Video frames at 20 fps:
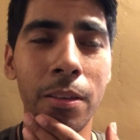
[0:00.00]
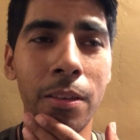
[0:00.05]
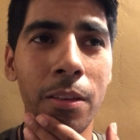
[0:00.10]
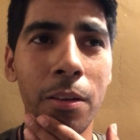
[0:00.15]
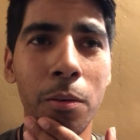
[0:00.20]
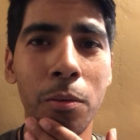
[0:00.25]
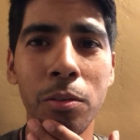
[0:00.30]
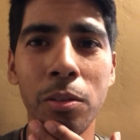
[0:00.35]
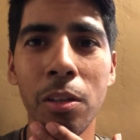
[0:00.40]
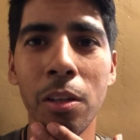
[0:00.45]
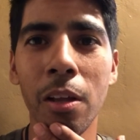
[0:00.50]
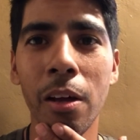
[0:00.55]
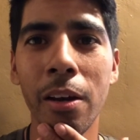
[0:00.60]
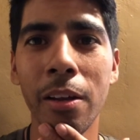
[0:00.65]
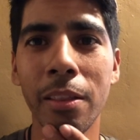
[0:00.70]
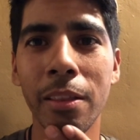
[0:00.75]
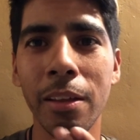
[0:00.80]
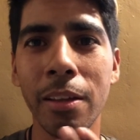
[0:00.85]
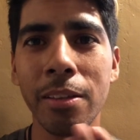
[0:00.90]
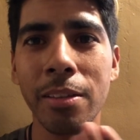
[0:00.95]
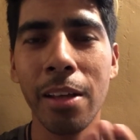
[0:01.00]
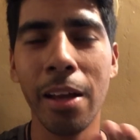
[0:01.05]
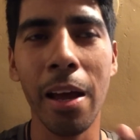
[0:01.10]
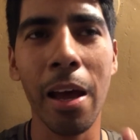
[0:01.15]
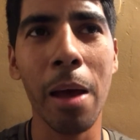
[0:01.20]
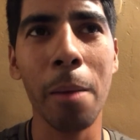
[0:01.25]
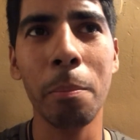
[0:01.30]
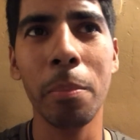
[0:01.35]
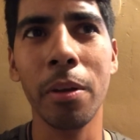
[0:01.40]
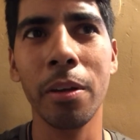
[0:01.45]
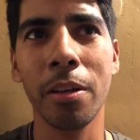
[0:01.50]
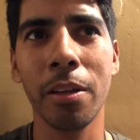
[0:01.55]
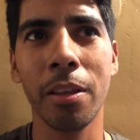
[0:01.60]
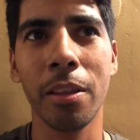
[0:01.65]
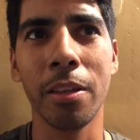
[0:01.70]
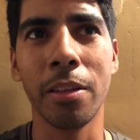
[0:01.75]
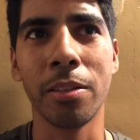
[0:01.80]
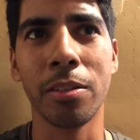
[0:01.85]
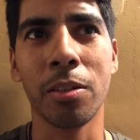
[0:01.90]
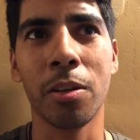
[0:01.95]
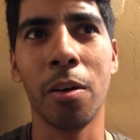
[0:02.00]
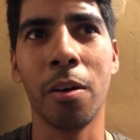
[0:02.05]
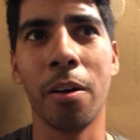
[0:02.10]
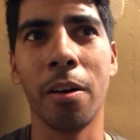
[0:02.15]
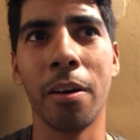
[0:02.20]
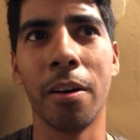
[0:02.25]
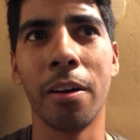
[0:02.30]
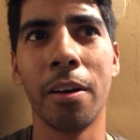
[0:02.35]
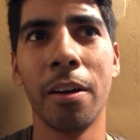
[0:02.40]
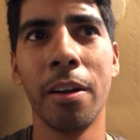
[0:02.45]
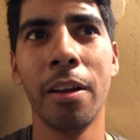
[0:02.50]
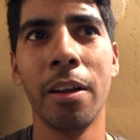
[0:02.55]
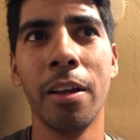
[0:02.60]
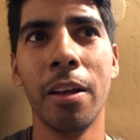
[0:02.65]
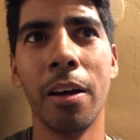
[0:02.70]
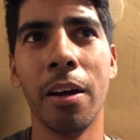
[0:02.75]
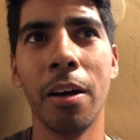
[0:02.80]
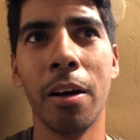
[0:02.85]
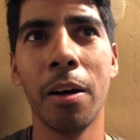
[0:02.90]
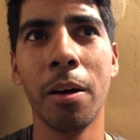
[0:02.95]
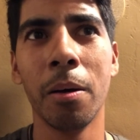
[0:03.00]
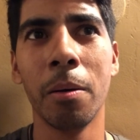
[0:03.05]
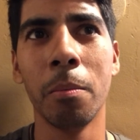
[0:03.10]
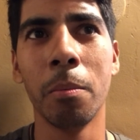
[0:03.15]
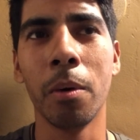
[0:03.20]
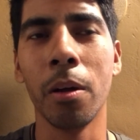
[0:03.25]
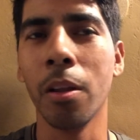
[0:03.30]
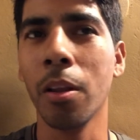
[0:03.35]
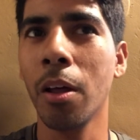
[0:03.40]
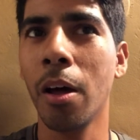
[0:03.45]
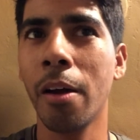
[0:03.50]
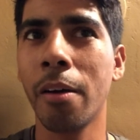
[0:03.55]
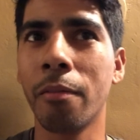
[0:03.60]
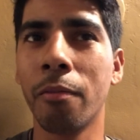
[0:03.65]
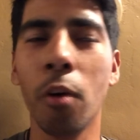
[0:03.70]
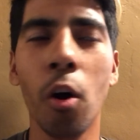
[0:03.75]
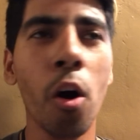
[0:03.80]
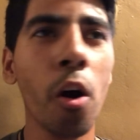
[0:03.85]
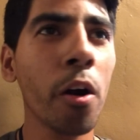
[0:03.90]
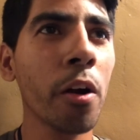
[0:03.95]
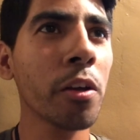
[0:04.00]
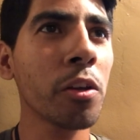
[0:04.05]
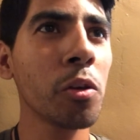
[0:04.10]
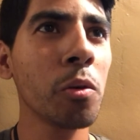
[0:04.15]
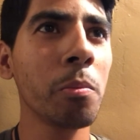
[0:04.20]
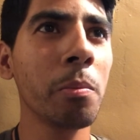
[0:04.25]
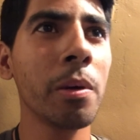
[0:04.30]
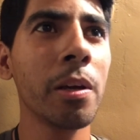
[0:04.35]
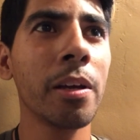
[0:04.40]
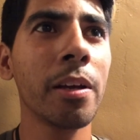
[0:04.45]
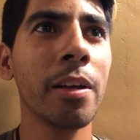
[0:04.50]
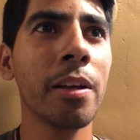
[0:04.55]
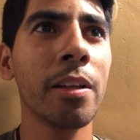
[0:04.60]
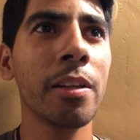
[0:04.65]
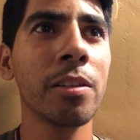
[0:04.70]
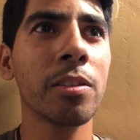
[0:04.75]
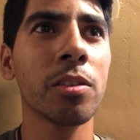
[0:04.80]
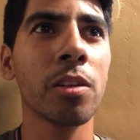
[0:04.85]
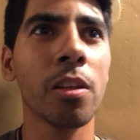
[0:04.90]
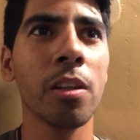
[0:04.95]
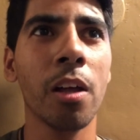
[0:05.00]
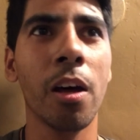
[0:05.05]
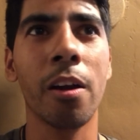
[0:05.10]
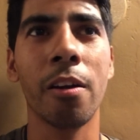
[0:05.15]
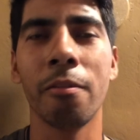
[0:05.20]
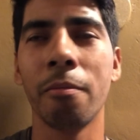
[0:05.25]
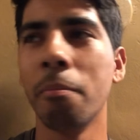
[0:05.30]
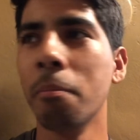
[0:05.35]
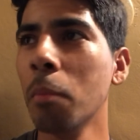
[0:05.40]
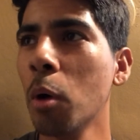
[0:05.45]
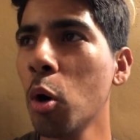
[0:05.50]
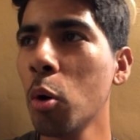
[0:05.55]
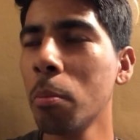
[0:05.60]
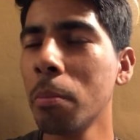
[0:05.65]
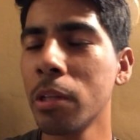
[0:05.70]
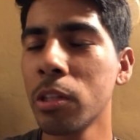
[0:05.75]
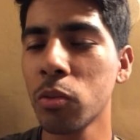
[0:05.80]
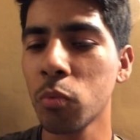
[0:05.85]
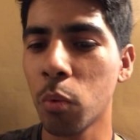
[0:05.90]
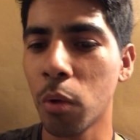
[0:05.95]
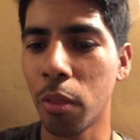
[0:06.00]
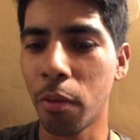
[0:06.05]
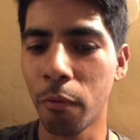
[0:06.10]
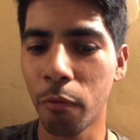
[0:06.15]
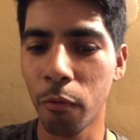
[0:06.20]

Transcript: There was a lot of things that happened in this car. Um, a lot of arguments, a lot of moments with